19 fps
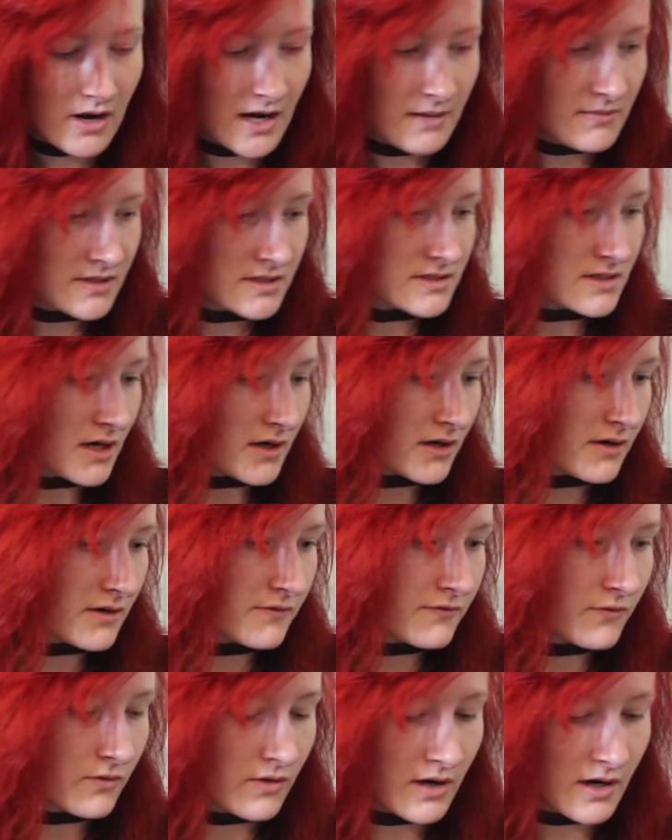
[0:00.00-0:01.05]
I'm a sucker
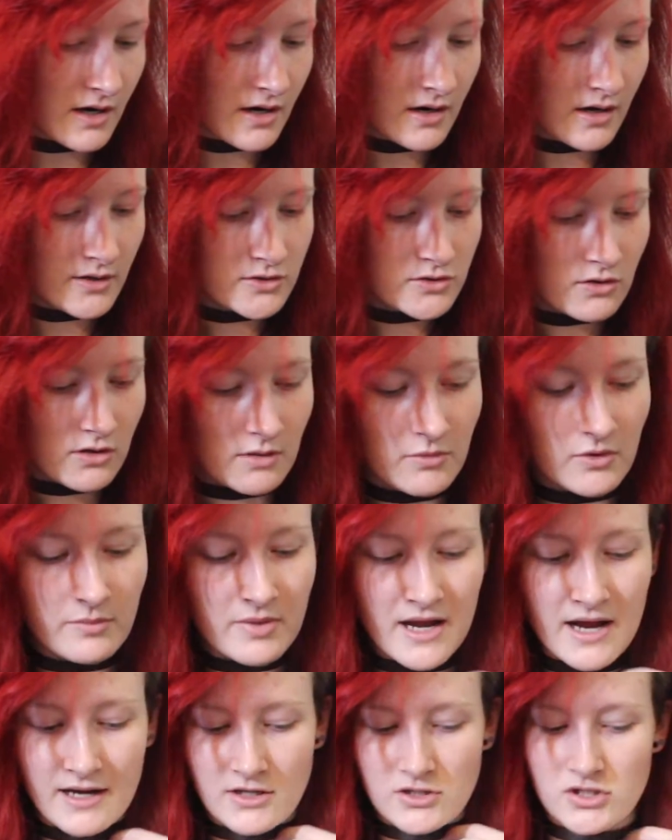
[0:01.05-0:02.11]
for adorable
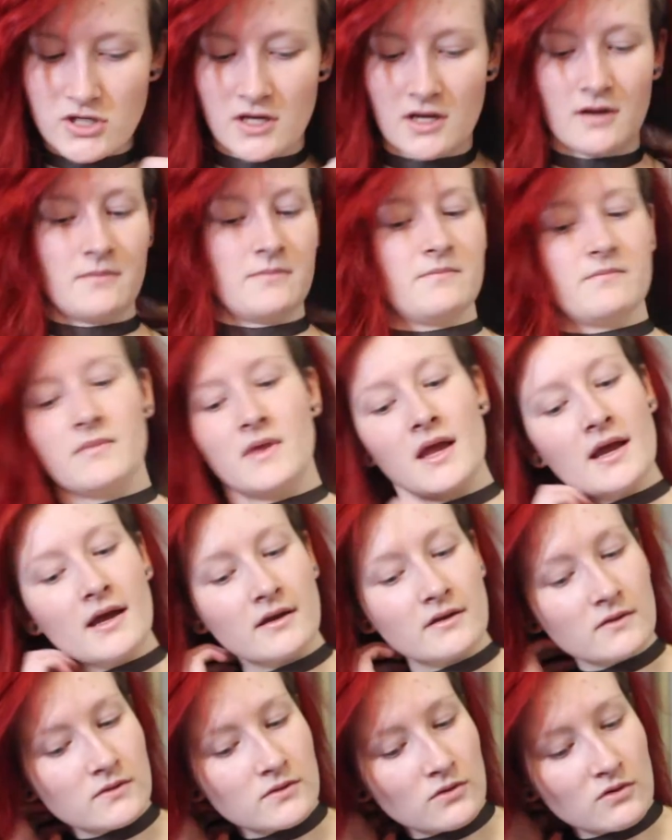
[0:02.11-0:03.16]
packaging
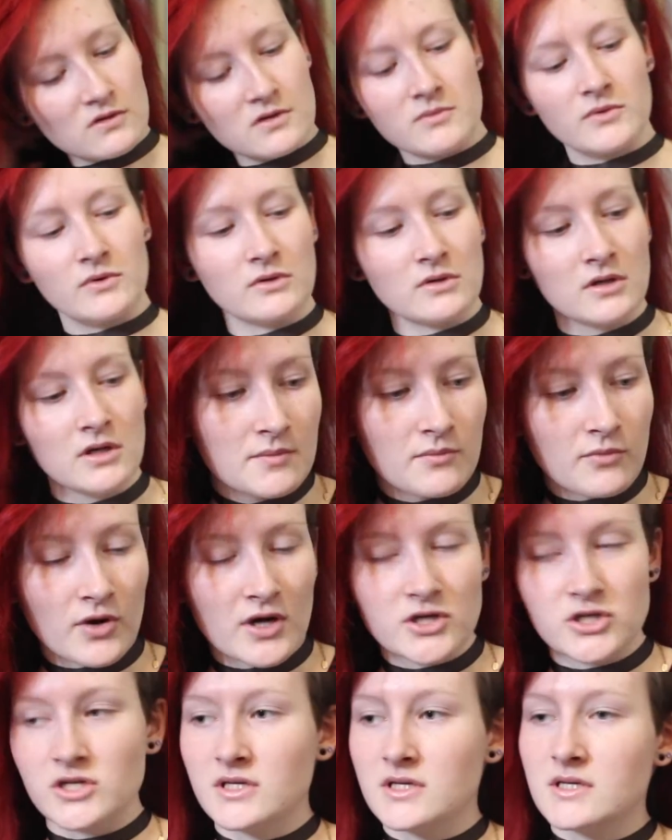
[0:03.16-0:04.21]
and adorable
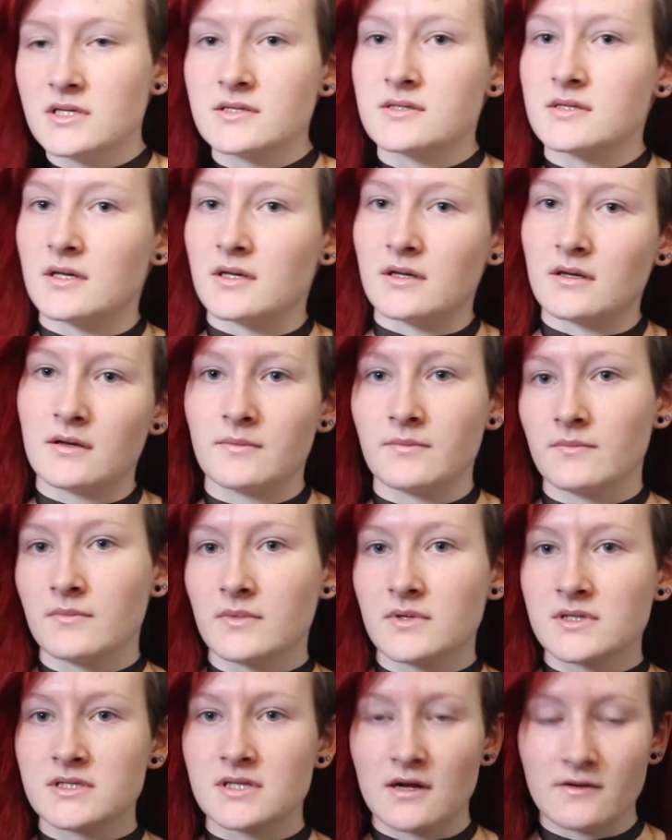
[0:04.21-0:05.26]
brushes and
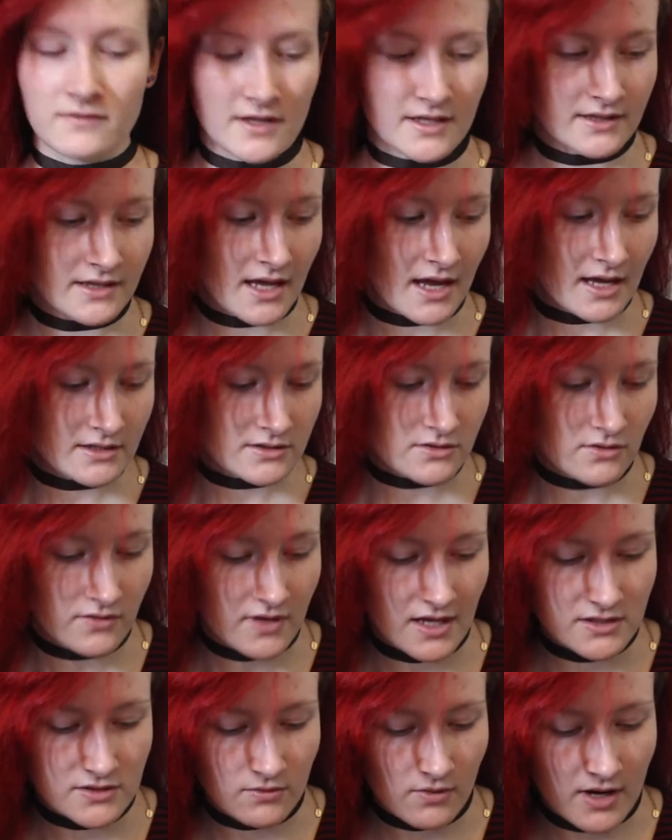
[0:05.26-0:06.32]
stuff like that, so
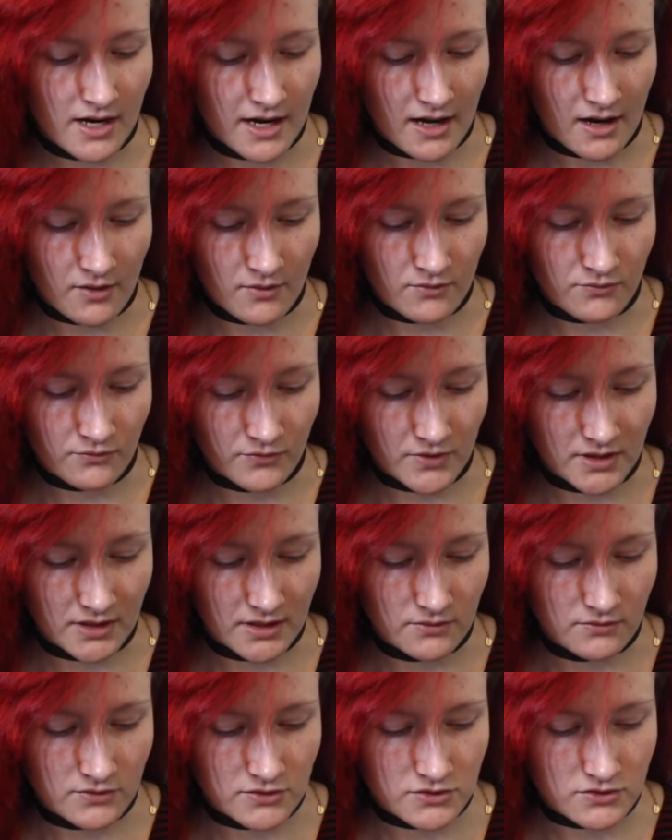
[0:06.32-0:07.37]
that's why I
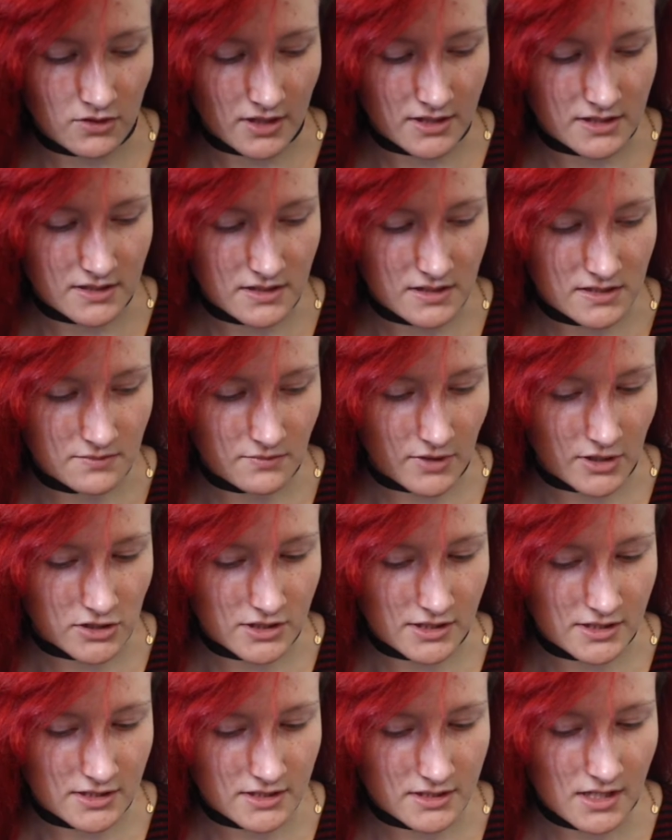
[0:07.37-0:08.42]
really was drawn to these
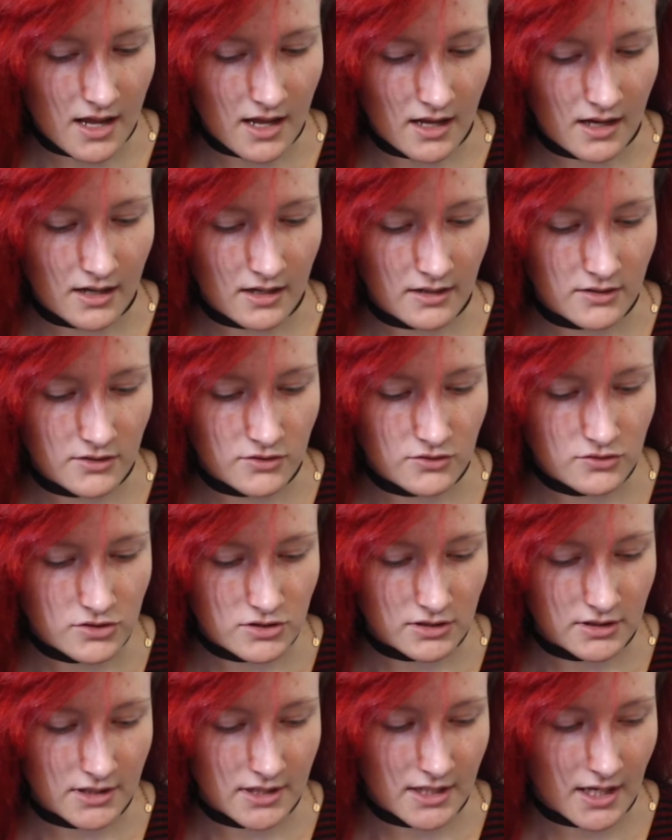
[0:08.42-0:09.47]
brushes. And
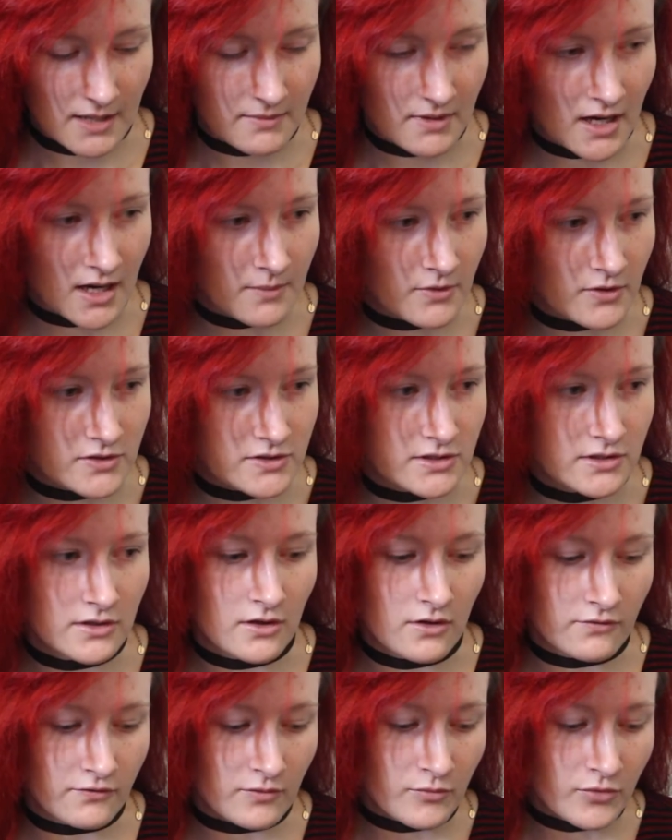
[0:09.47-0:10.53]
usually I'm not a person to
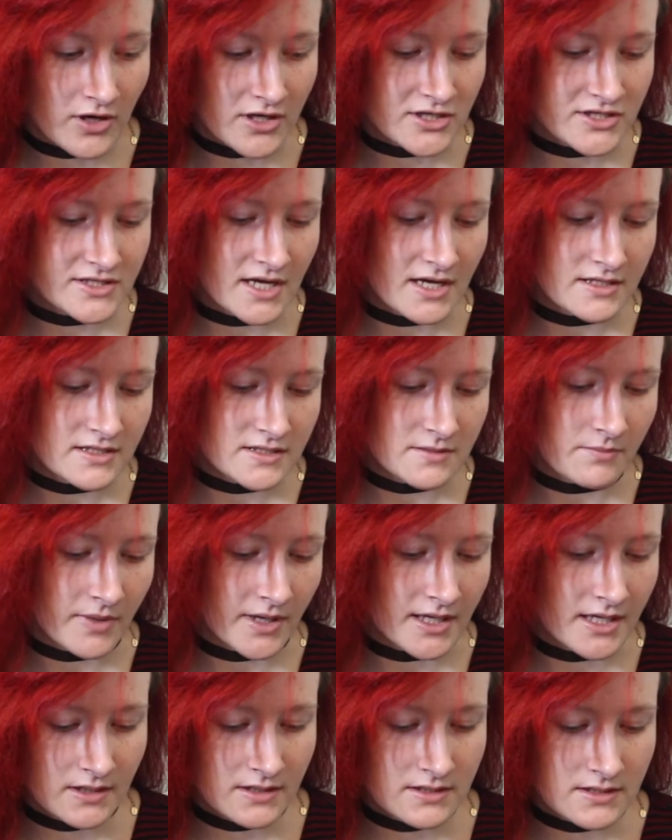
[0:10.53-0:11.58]
go for brush sets,
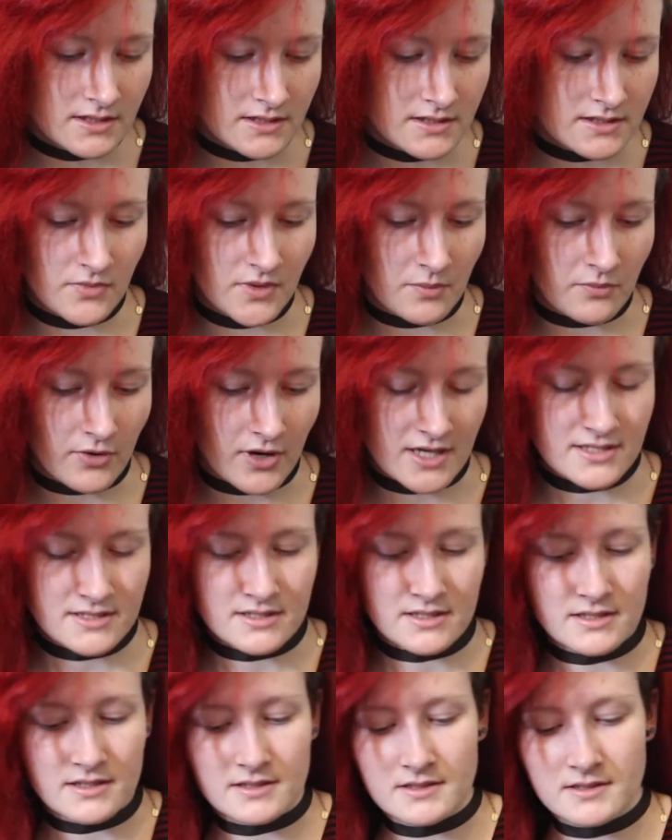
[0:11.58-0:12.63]
but since the price
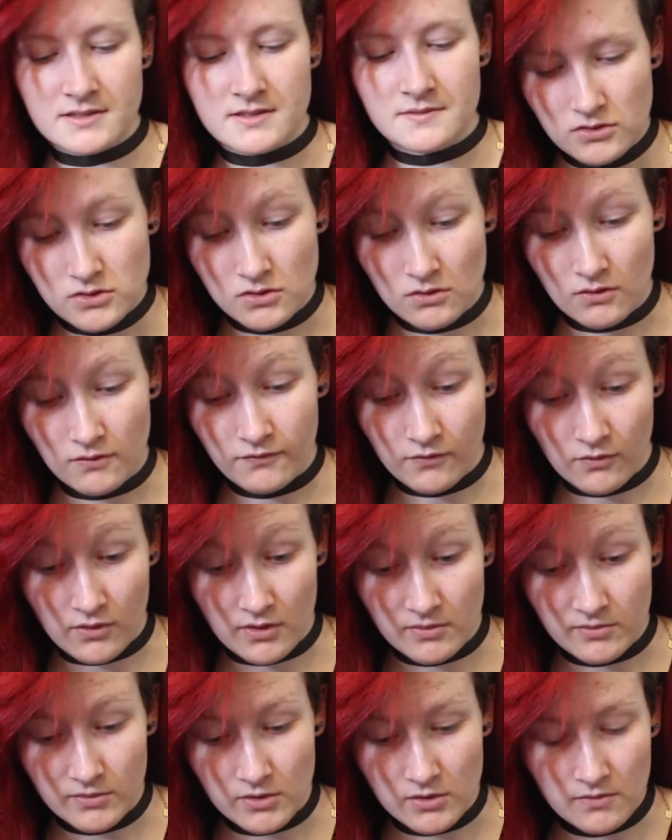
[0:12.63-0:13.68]
is so
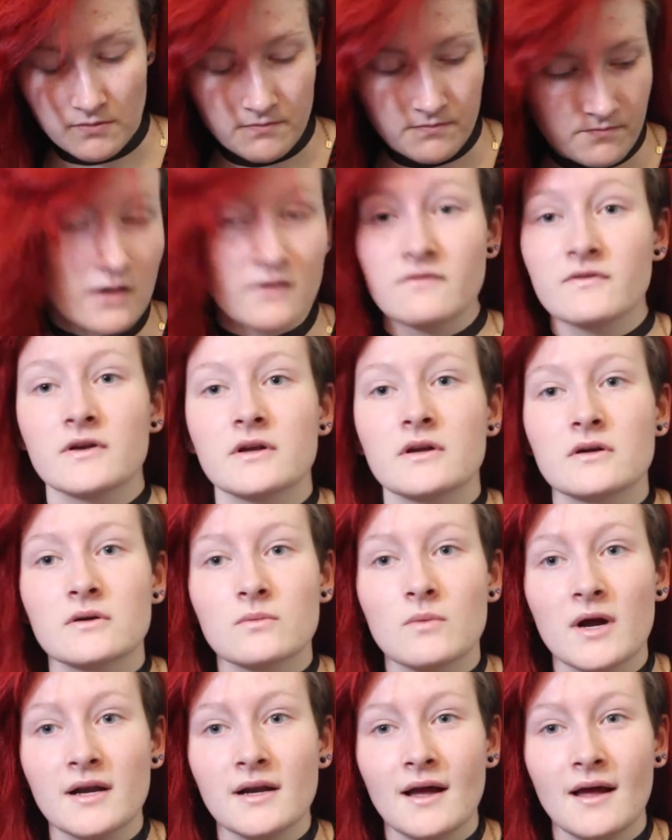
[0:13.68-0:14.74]
affordable, I figured
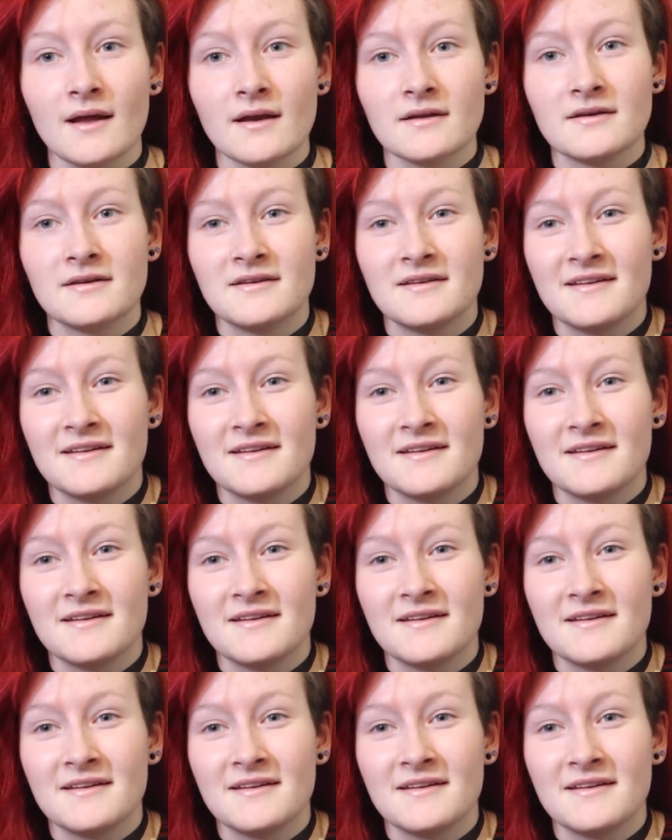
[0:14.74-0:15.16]
why not?